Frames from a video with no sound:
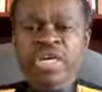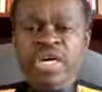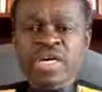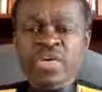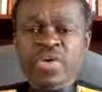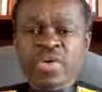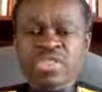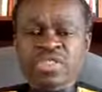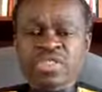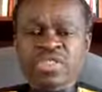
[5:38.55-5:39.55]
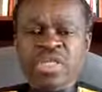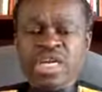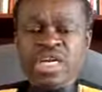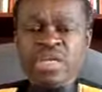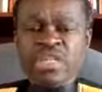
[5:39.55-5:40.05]
And he was
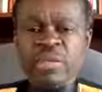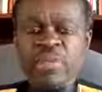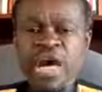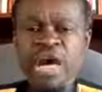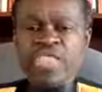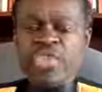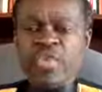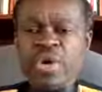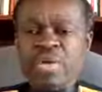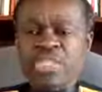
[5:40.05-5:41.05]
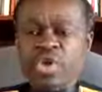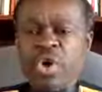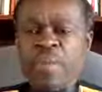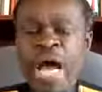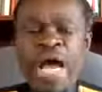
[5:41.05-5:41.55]
telling the blacks, we must
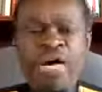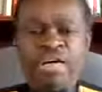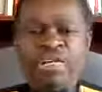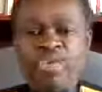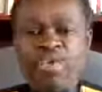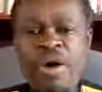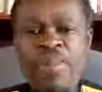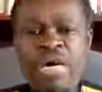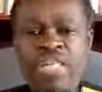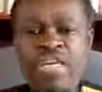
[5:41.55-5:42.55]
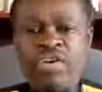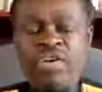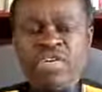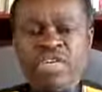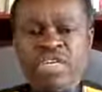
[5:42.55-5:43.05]
go back to our mother
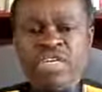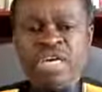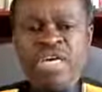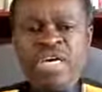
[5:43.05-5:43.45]
continent,